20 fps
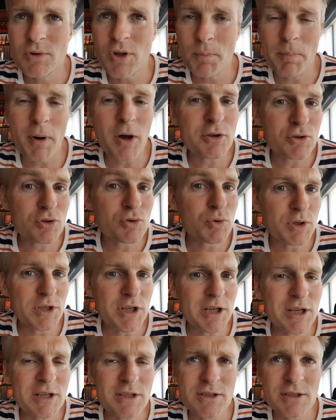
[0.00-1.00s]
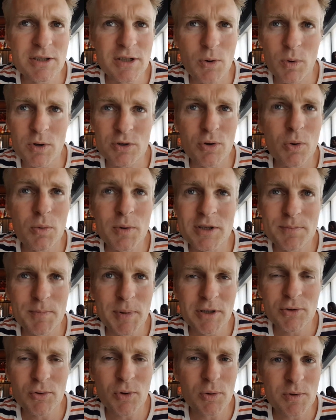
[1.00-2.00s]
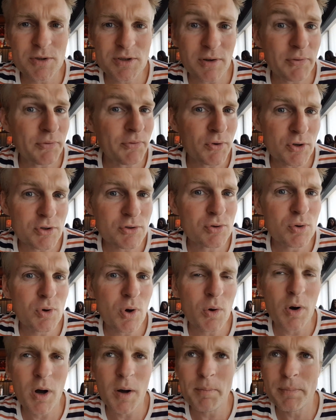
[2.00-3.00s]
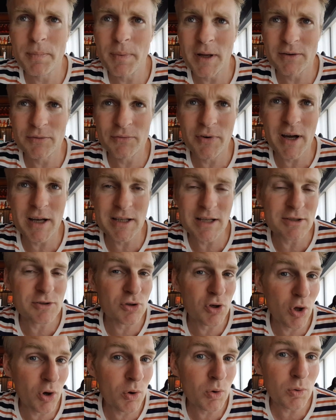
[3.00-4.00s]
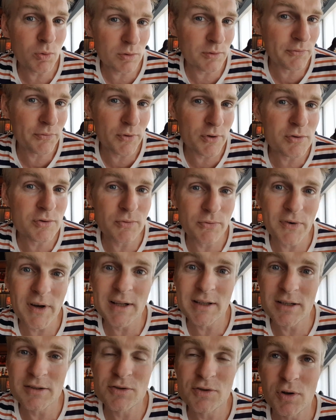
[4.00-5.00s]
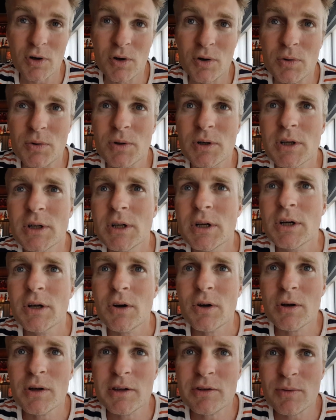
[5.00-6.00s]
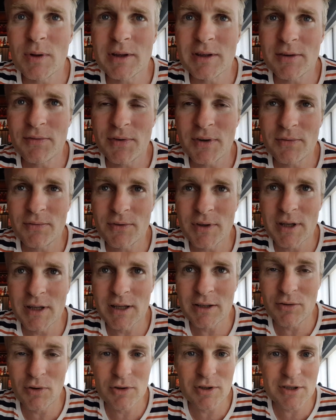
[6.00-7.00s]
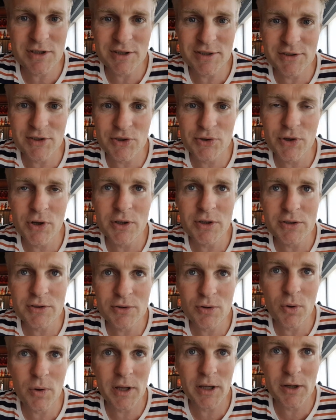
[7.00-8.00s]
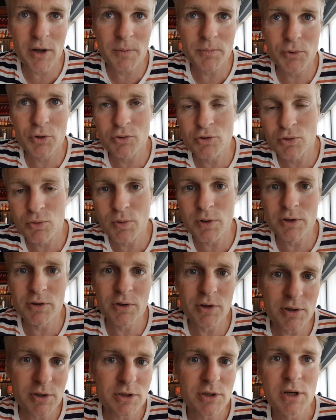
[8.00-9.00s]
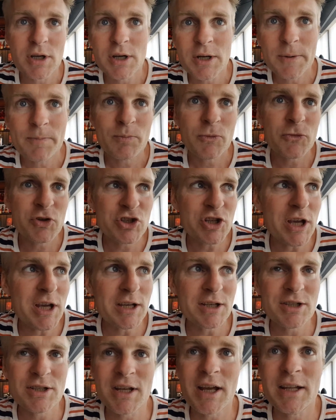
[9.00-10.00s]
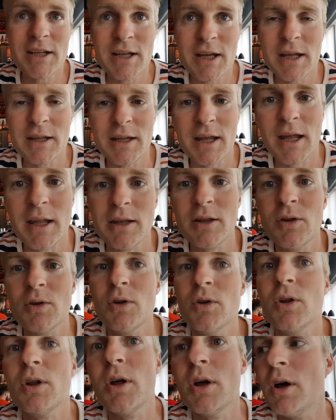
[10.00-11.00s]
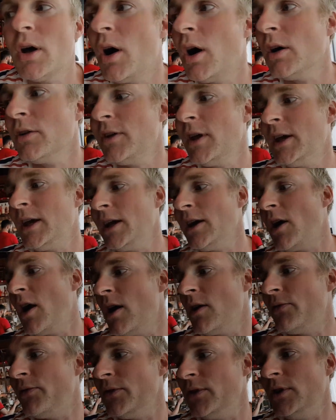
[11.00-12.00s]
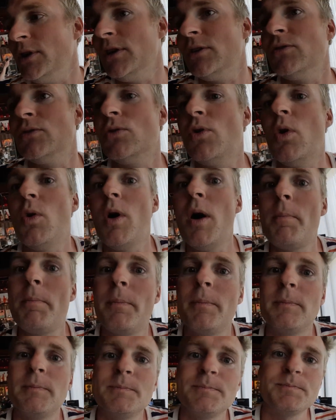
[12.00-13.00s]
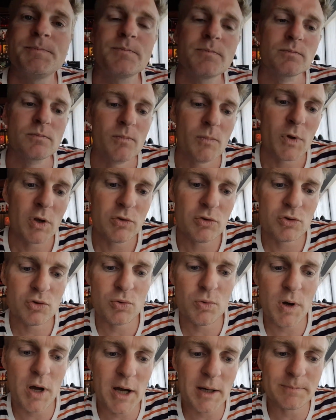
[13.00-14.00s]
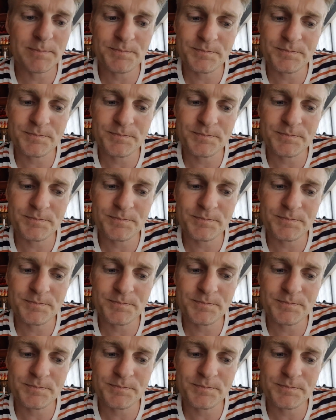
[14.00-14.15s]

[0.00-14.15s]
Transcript: the past 2 years, there was always Bitcoin was the first to go up and find its low, the first to find its low. Early 2015 at $160, going up to $200, staying steady, and then taking half a year to go up to